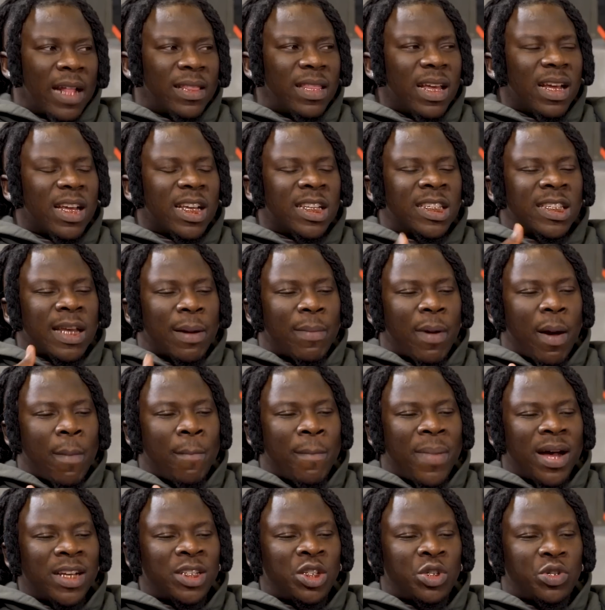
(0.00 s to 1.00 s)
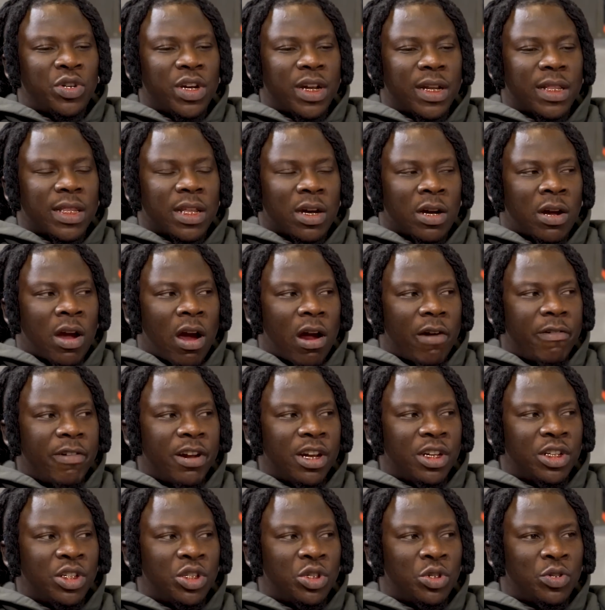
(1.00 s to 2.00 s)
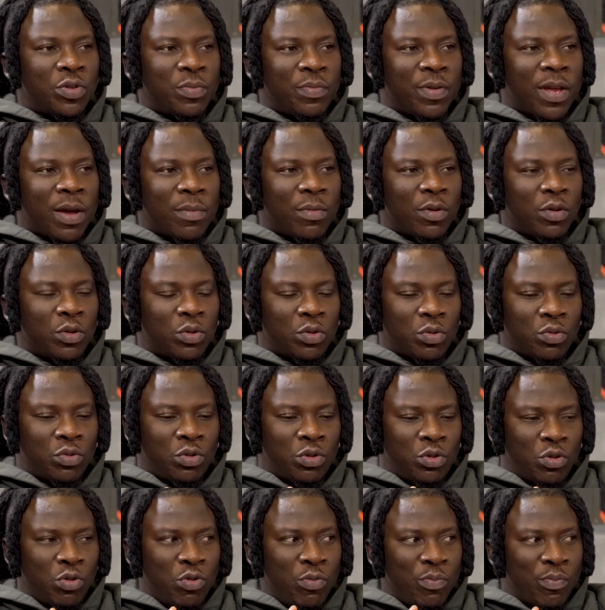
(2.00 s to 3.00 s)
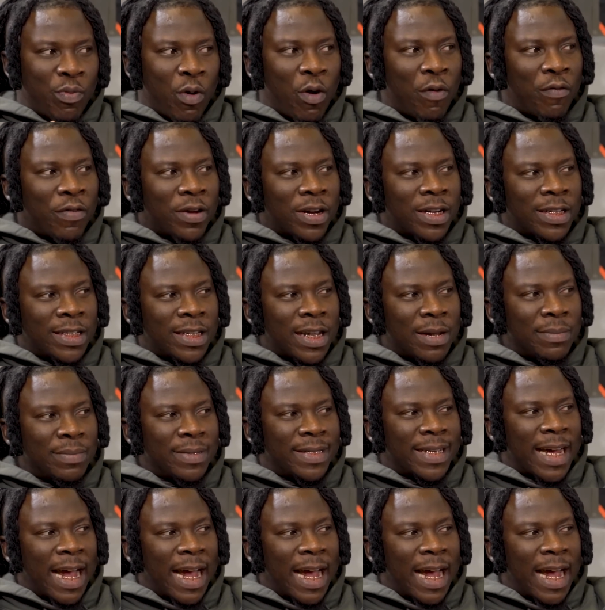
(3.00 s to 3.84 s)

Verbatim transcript: I, I think I, it's about mastering the courage to be able to do both at the same